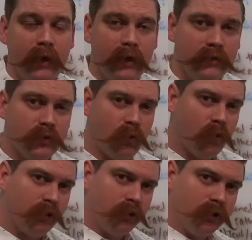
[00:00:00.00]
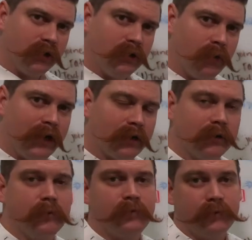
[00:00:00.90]
And so when we look at the
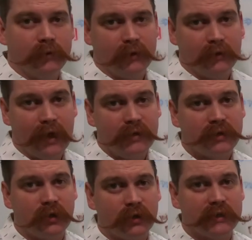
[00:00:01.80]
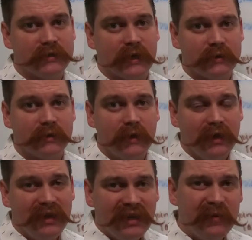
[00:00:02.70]
record, the Ninth Circuit
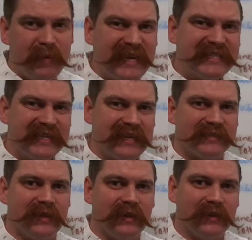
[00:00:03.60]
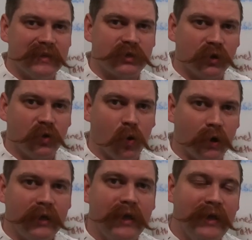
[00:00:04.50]
says that it makes sense that the district
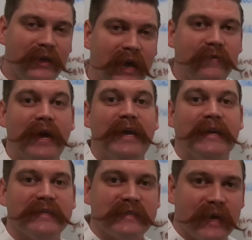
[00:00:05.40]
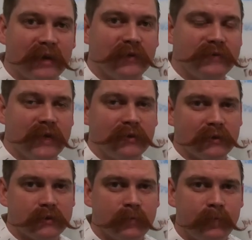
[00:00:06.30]
court gave a consecutive
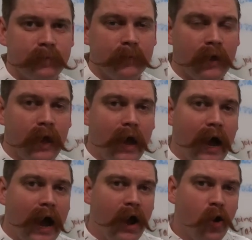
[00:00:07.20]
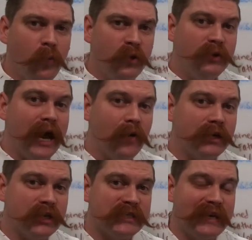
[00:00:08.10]
sentence. I hope you now
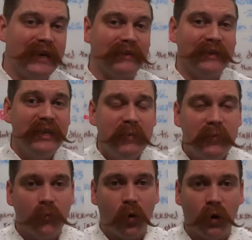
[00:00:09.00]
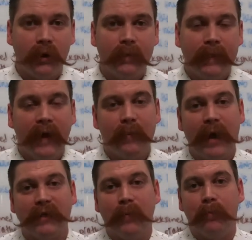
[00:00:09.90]
understand a little bit more
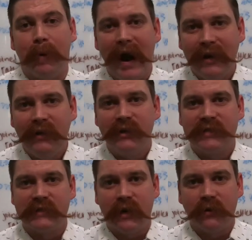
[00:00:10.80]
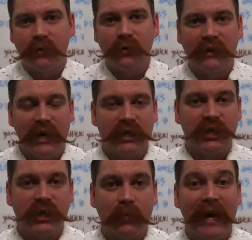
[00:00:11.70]
about the buyer-seller
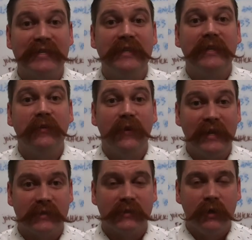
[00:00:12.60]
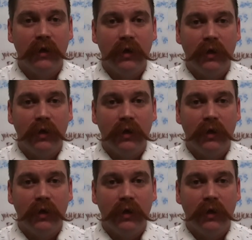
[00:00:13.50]
relationship as a defense